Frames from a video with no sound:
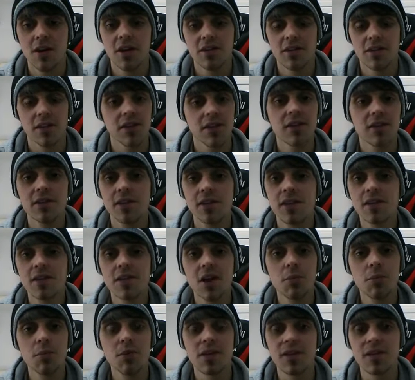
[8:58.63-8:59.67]
So this
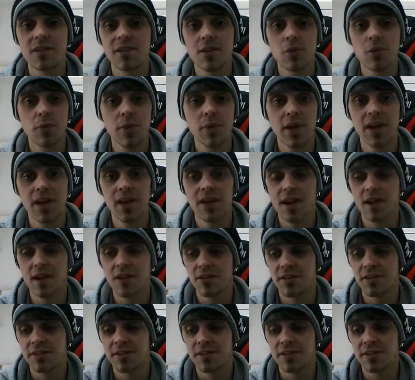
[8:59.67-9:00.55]
company is still paying out.